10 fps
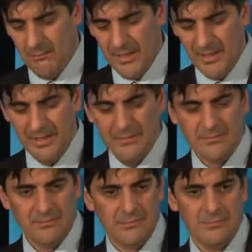B,
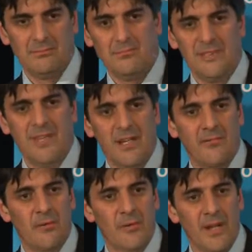you can't
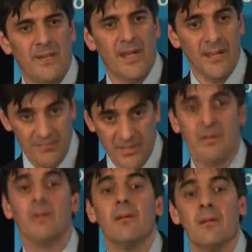afford to run the government
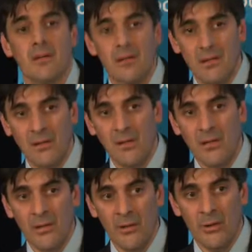
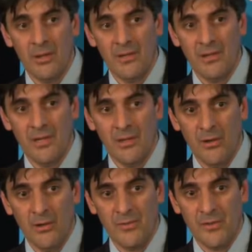in a
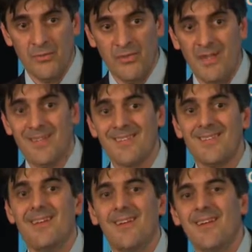longer term sense,
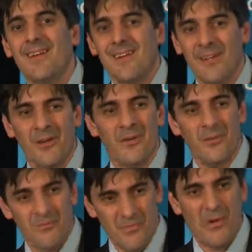you know,
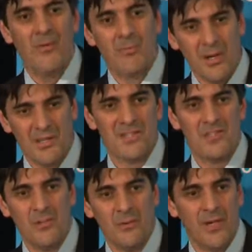on the prices
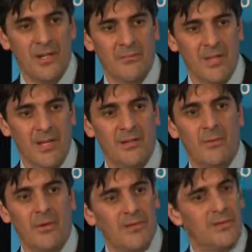and you're running them now. Your
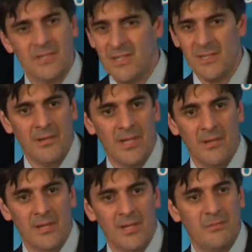revenues are never going to be
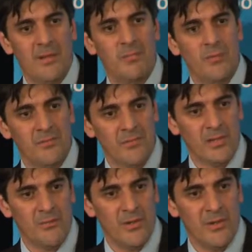able to keep up with
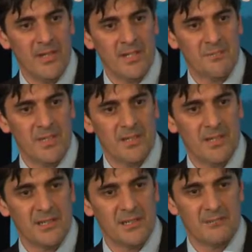community
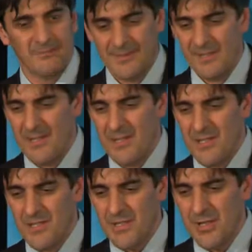expectation.
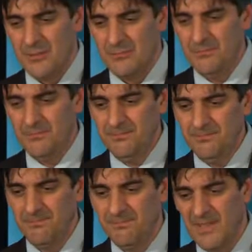So,
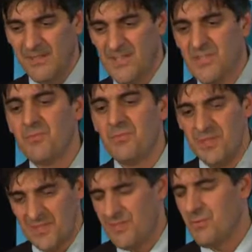and this is
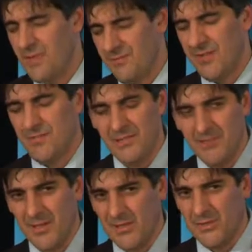where the feedback
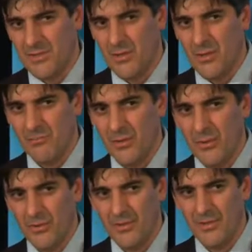from the electorate's quite
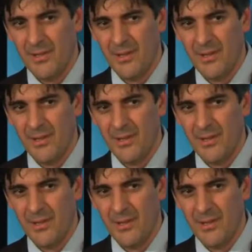important.